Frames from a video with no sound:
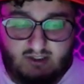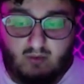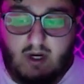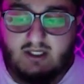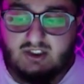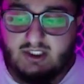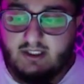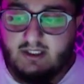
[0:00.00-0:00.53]
to
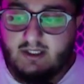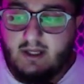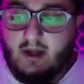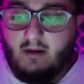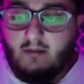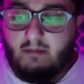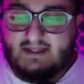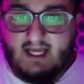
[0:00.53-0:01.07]
watch it.
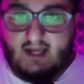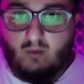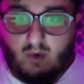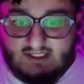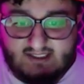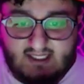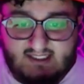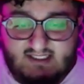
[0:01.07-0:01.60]
But then
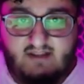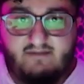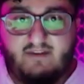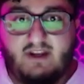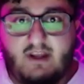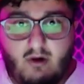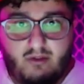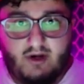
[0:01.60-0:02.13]
once they see the
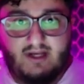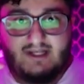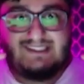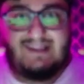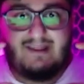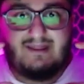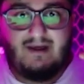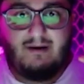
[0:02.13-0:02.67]
video, they're going to
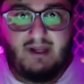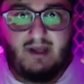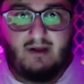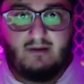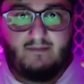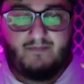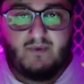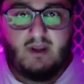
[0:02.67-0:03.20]
see the
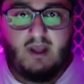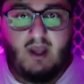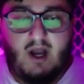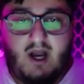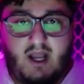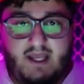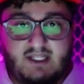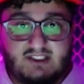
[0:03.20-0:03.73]
thumbnail,
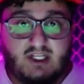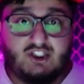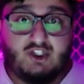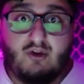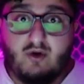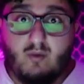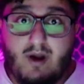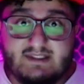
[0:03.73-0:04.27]
and it's going to
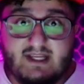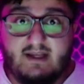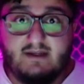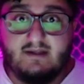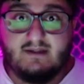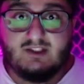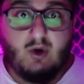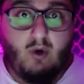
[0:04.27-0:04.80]
show their website.
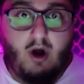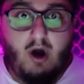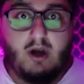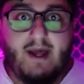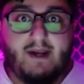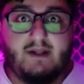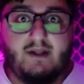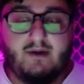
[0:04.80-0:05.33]
So
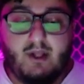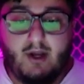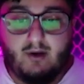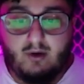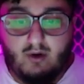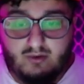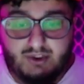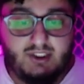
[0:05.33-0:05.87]
automatically they're like,
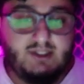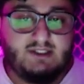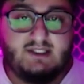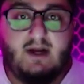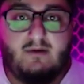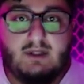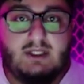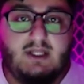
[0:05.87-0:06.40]
oh shit, this
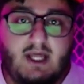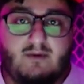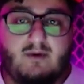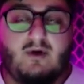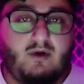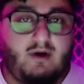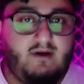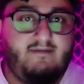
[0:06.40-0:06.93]
guy really
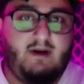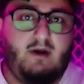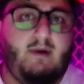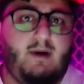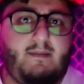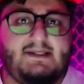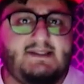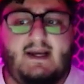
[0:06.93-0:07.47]
recorded a video
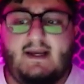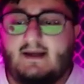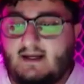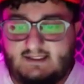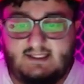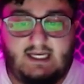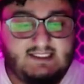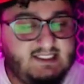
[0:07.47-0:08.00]
about my site.
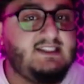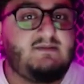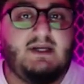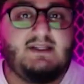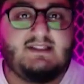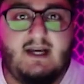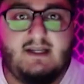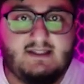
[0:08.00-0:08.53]
I see it's my
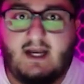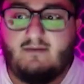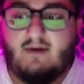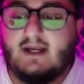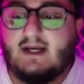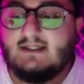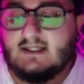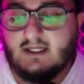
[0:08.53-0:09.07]
site. I
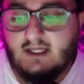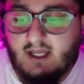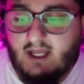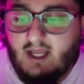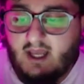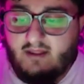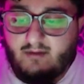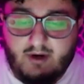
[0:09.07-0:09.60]
recognize it.
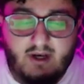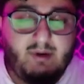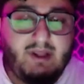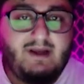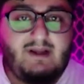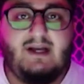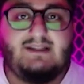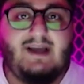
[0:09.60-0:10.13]
And then they're going to be
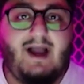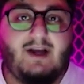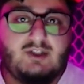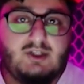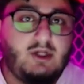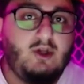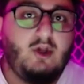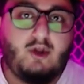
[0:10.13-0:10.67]
inclined to
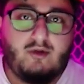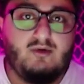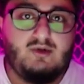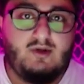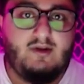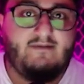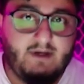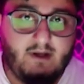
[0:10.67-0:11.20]
actually click through to
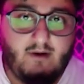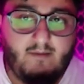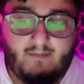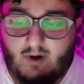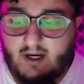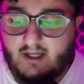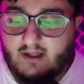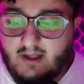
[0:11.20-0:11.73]
the video.
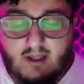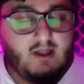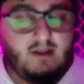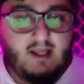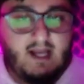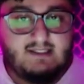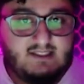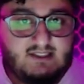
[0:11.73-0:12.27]
All right,
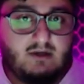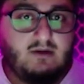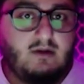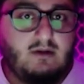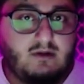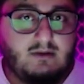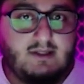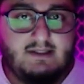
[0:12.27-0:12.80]
guys, these are the
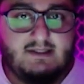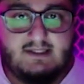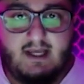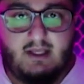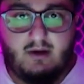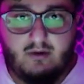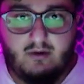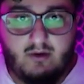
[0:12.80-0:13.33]
little things
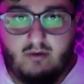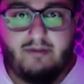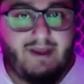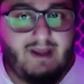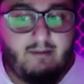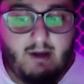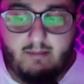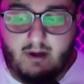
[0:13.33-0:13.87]
that, you don't
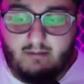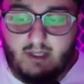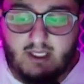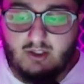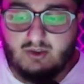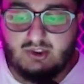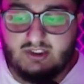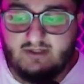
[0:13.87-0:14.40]
think about, but make a
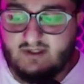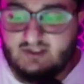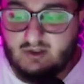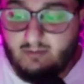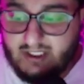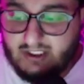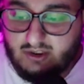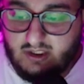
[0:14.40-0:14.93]
huge difference.
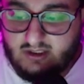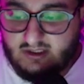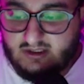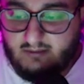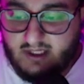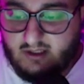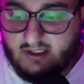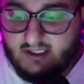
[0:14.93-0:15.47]
So make sure that the
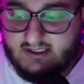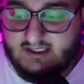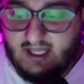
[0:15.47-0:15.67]
thumbnail is